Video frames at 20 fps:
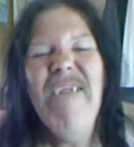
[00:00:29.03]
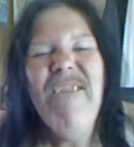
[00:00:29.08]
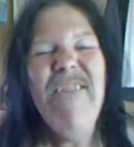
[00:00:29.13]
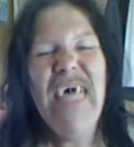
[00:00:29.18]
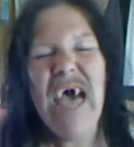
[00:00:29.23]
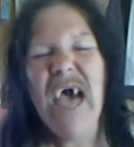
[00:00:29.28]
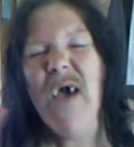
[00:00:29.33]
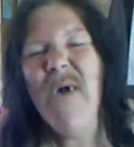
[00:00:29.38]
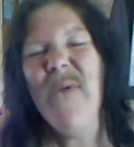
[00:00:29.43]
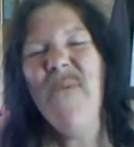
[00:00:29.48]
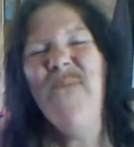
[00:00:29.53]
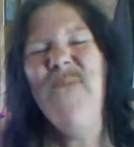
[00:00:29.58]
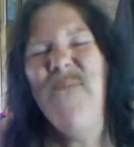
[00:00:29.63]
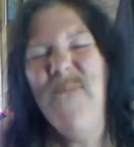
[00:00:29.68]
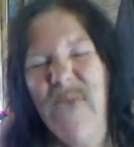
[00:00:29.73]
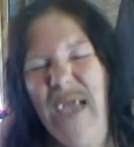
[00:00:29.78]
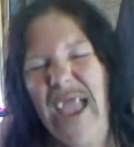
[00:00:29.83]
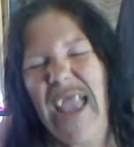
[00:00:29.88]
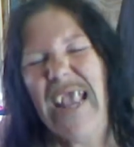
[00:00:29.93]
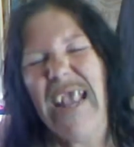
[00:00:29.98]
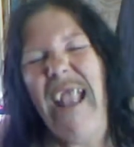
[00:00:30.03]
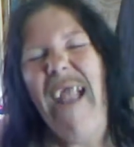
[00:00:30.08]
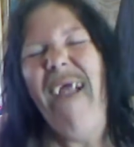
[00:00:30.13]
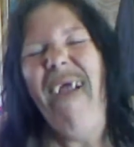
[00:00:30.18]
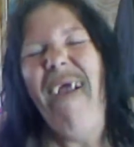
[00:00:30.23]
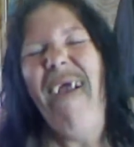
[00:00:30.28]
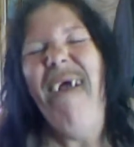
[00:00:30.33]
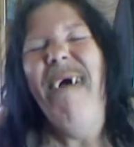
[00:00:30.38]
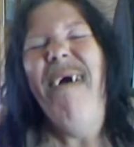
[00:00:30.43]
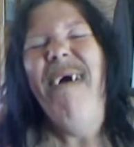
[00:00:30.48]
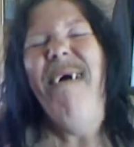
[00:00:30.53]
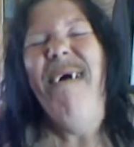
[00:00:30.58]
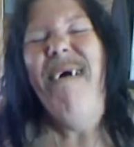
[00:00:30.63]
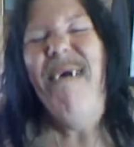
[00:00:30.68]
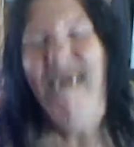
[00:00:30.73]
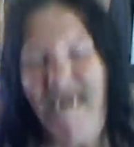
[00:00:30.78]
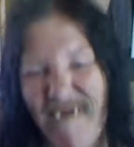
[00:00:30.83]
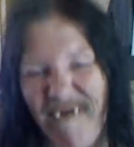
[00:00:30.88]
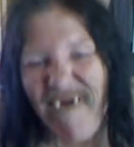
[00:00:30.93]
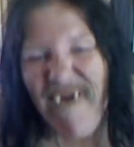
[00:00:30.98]
the Fang
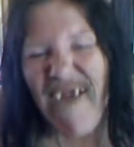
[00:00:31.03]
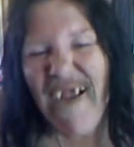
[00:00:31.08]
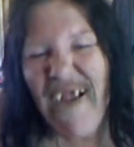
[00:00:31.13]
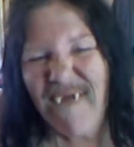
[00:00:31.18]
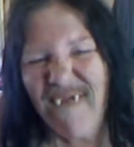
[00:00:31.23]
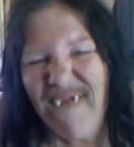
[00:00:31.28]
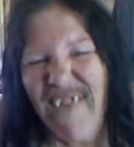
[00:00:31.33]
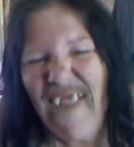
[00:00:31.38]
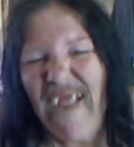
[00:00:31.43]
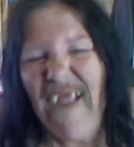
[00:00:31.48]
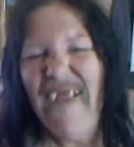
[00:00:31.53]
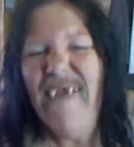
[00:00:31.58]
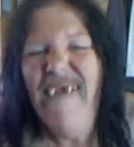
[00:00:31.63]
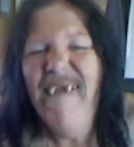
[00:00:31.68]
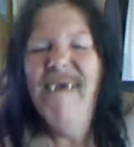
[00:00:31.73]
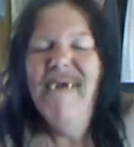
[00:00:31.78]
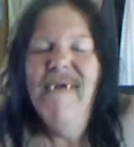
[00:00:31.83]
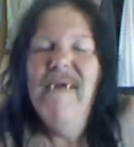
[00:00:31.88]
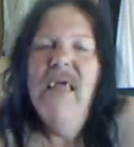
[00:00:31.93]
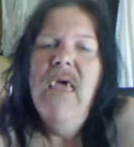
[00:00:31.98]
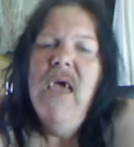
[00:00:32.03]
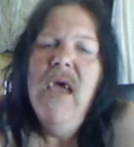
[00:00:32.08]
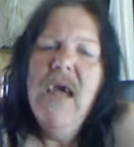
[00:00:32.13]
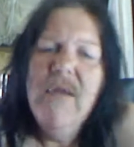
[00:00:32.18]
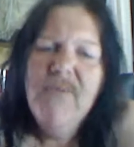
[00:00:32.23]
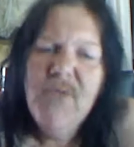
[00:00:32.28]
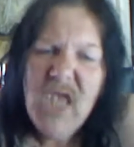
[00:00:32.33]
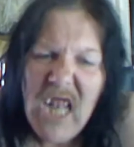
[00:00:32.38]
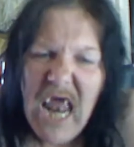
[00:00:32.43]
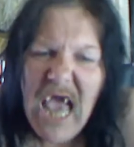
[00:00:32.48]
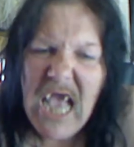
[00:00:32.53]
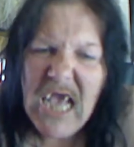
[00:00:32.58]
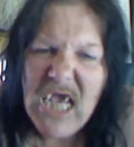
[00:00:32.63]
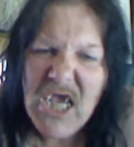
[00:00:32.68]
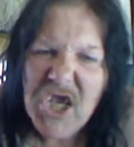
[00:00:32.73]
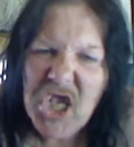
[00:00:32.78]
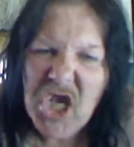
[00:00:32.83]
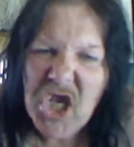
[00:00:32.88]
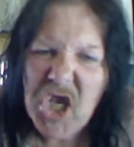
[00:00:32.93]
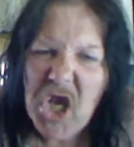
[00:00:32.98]
update. And
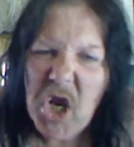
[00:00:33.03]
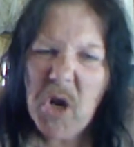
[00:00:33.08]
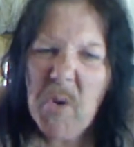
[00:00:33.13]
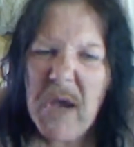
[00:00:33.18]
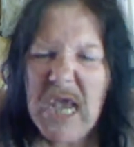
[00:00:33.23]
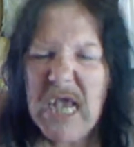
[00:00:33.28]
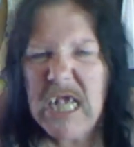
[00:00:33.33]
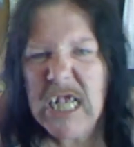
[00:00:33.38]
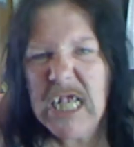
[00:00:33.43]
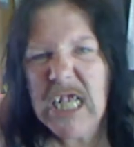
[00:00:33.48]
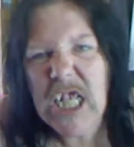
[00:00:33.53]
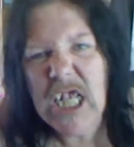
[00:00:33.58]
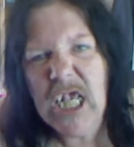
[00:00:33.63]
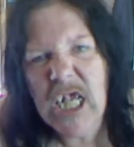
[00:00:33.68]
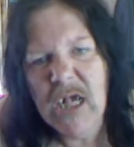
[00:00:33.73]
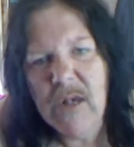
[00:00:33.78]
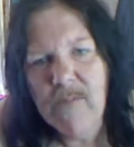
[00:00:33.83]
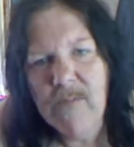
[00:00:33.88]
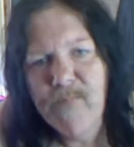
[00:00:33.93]
today's issue is